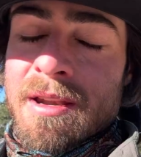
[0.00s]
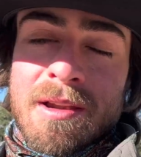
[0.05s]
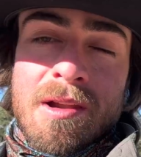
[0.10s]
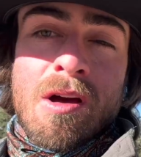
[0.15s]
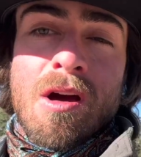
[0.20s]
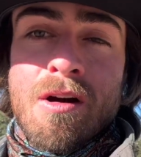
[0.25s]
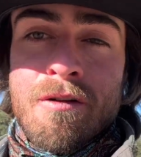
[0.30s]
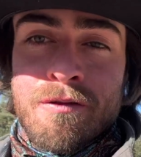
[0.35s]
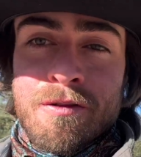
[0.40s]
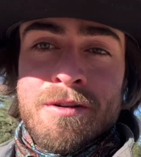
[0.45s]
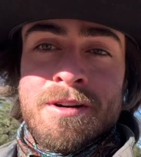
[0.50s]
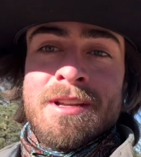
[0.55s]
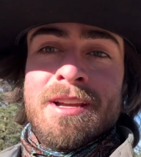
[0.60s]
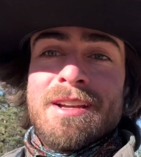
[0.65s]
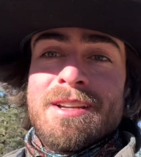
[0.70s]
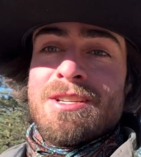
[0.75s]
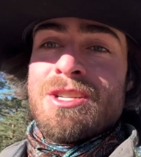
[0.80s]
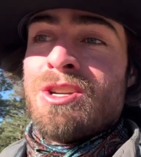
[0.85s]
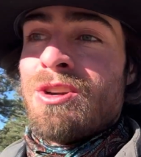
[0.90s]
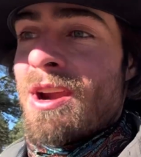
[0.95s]
I offered
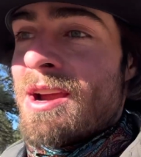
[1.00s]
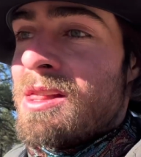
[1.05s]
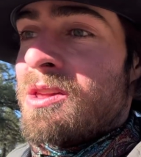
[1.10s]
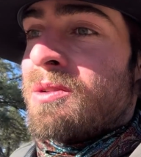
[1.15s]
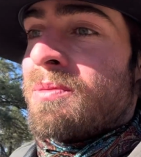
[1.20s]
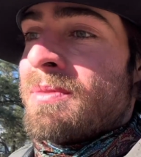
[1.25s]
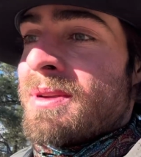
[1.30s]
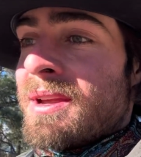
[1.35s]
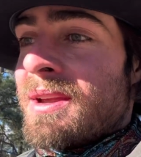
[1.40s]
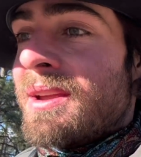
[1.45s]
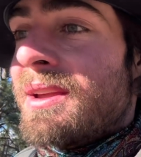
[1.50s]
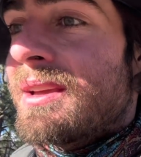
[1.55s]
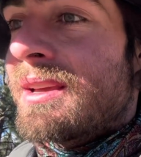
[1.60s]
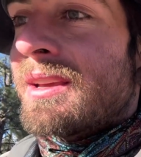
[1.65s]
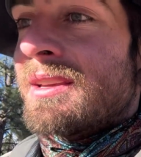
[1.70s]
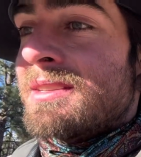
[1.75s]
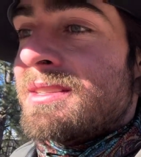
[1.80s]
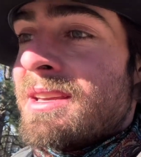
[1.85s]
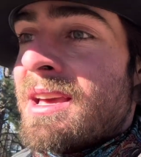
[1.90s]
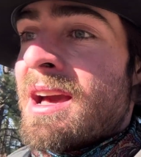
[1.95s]
to trailer me
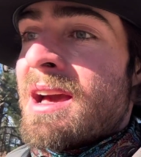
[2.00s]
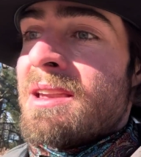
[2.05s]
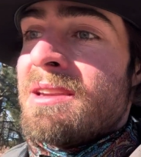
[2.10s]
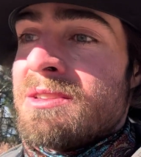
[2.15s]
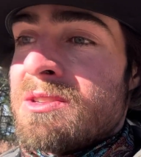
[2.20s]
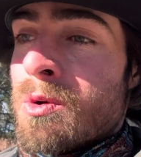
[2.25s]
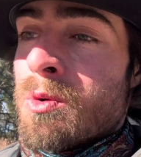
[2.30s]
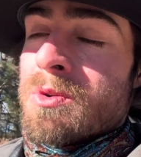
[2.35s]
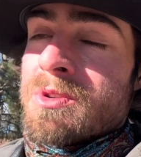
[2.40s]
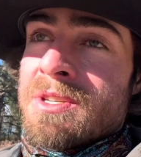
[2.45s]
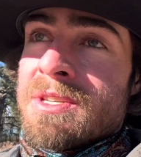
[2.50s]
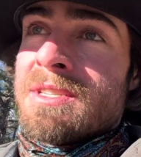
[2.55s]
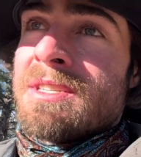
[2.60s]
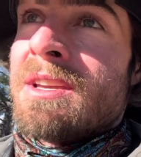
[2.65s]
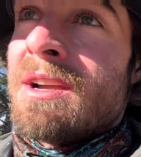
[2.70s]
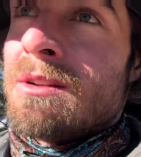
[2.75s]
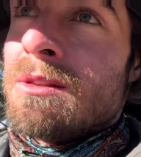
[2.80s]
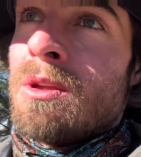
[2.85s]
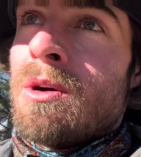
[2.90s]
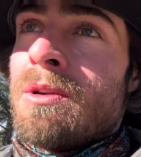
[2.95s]
because he had his horses
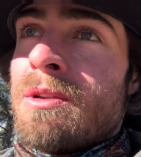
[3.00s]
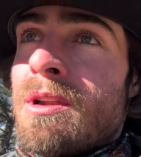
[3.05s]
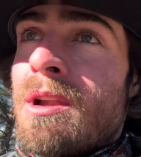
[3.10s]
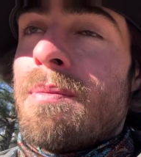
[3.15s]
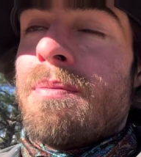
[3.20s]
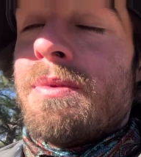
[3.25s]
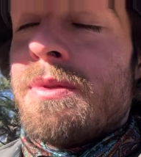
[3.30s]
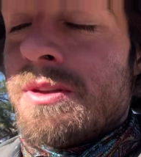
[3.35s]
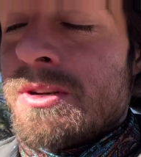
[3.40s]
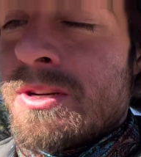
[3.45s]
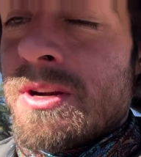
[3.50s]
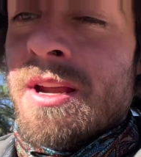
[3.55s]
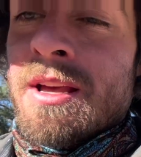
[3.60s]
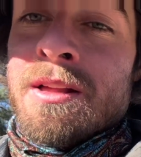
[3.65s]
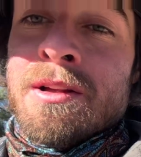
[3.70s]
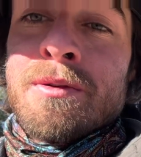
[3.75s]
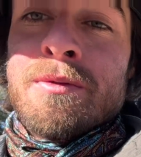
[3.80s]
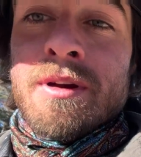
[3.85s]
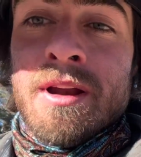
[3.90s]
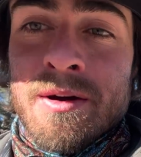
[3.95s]
there loaded up in the
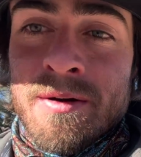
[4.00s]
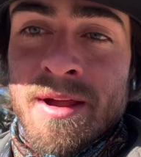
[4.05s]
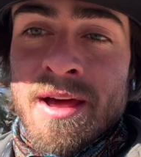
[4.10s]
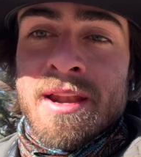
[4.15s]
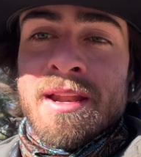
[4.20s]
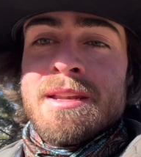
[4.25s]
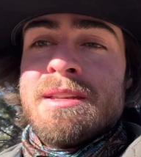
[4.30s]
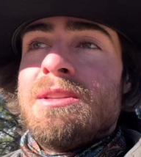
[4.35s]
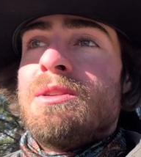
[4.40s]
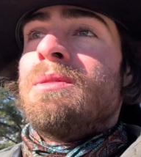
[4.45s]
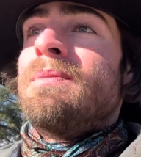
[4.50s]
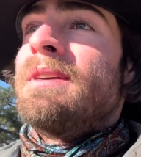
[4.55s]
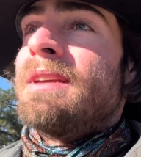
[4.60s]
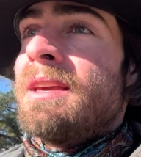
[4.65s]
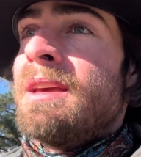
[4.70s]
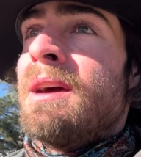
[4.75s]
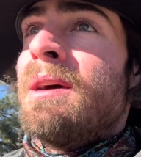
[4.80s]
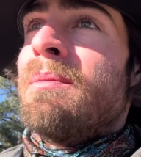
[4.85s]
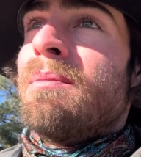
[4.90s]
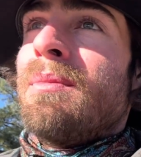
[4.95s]
trailer when I ran into him
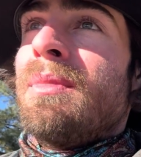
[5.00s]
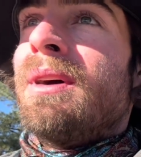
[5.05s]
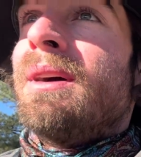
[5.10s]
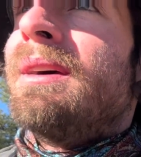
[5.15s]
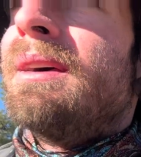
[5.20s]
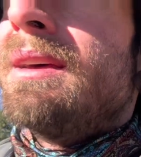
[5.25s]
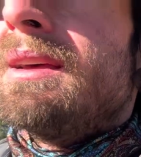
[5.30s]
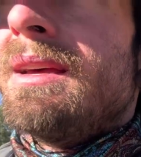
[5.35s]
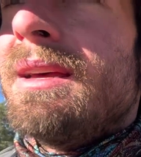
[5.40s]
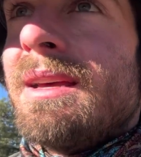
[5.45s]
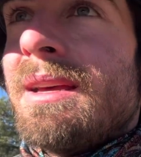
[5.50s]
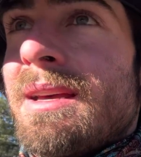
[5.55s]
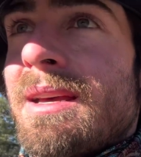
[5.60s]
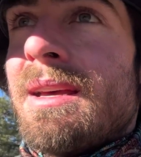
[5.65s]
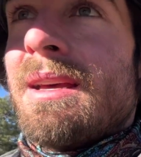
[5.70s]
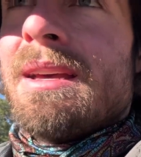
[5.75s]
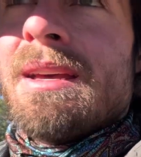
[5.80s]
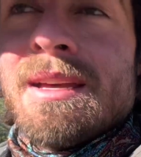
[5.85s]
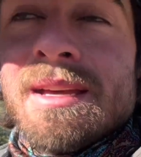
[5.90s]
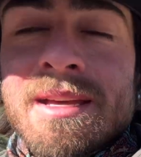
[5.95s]
again, but
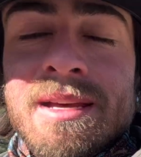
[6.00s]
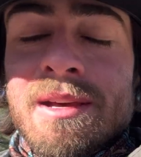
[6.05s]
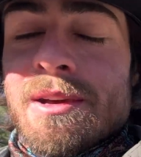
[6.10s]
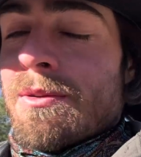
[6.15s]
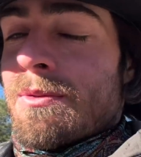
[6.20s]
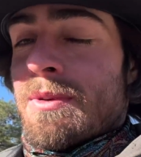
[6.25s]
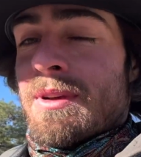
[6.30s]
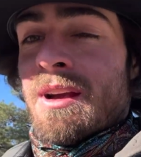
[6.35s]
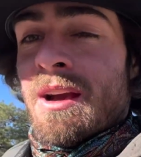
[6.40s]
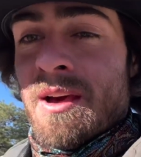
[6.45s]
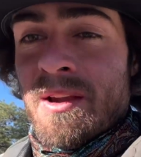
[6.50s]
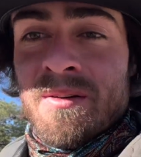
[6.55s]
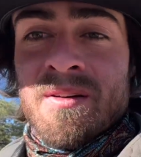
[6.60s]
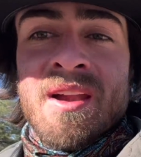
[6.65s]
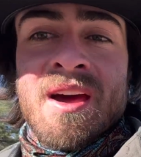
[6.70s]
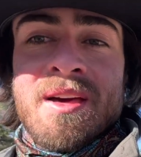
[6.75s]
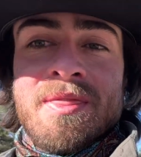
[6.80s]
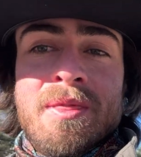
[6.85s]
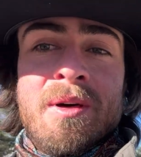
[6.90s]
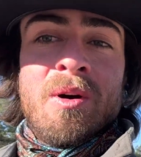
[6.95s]
we got to
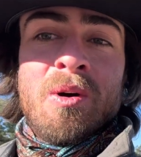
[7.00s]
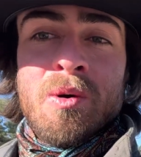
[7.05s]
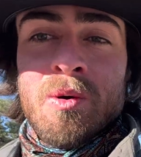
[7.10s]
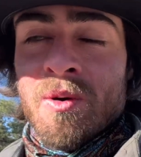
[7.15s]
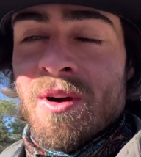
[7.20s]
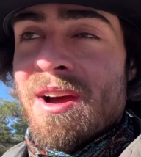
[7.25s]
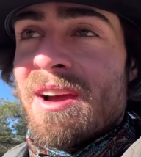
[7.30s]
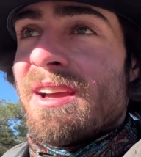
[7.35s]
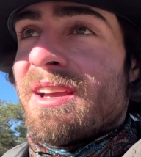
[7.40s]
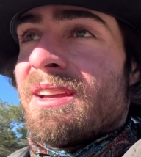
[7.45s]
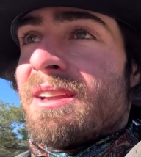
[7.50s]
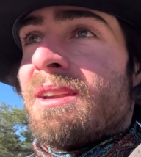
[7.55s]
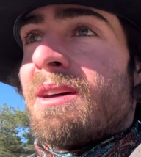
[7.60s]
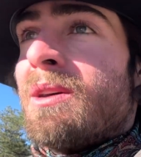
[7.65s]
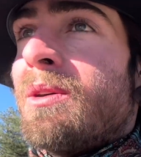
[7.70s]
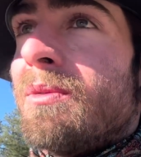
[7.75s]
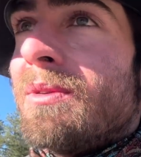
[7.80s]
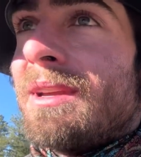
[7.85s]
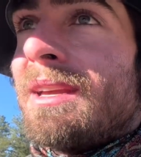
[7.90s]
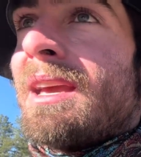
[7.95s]
ride the whole way, you
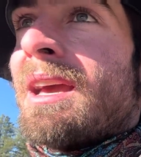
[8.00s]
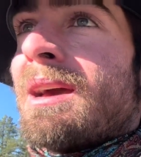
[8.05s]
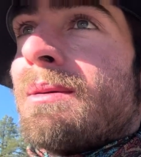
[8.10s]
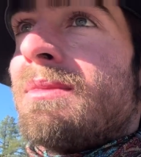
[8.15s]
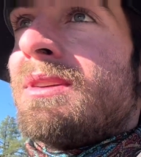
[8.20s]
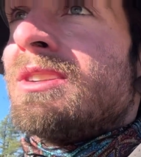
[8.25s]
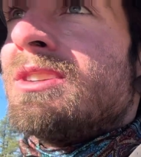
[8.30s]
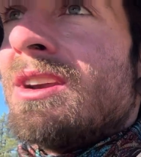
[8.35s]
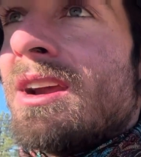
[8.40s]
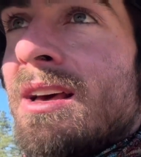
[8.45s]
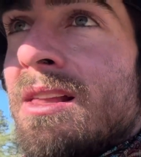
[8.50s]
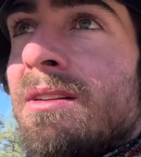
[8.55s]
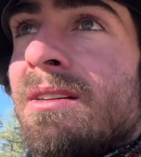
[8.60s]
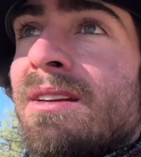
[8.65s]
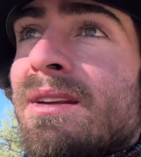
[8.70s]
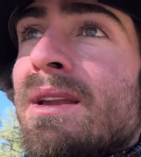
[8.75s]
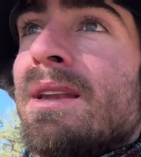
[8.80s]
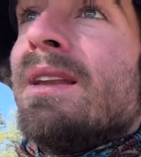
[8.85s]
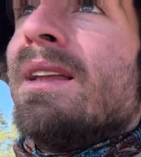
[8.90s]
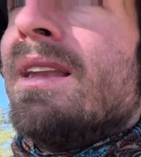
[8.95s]
know, we can't be
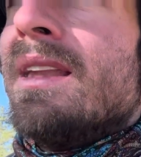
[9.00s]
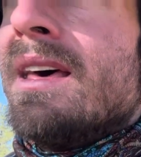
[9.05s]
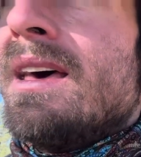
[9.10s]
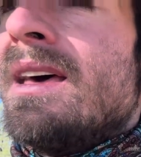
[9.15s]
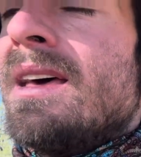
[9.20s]
trailering. And